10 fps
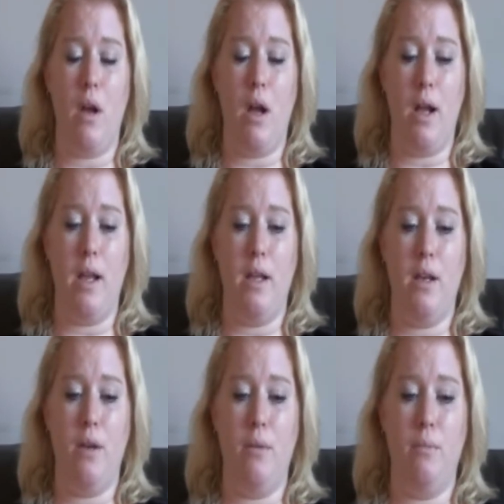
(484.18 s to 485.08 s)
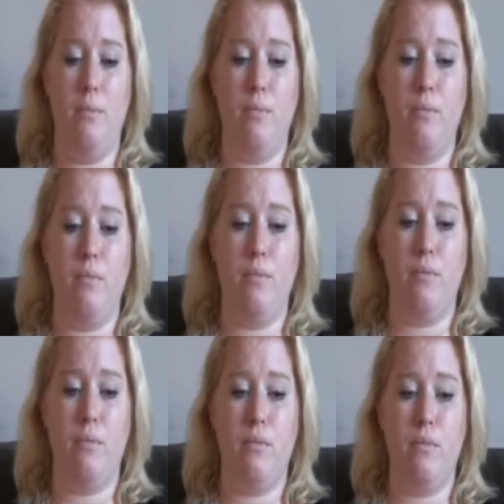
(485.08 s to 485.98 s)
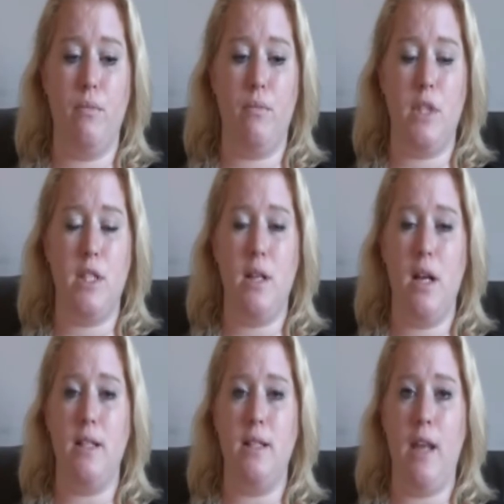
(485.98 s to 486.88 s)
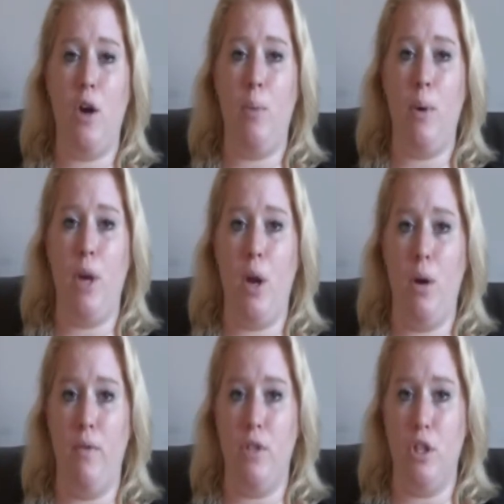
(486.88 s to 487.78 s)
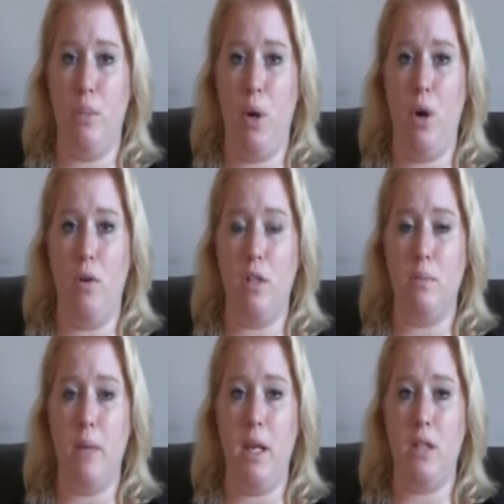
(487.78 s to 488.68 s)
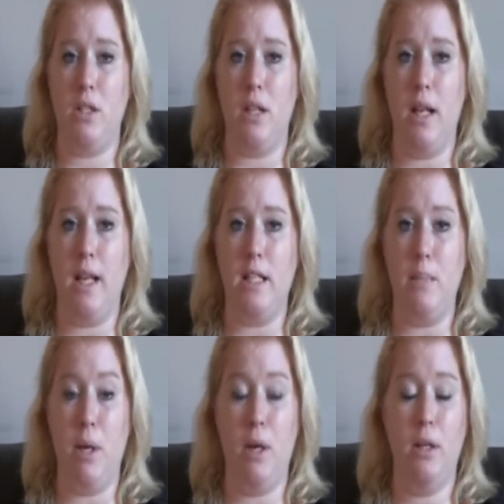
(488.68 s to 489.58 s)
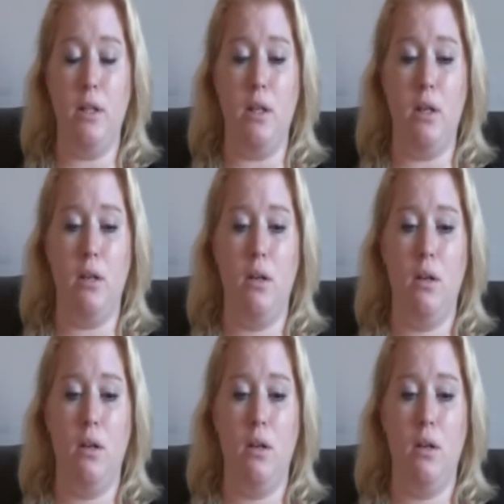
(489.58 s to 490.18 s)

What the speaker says: I decided to get up and go over to the bar and speak to the lady behind there.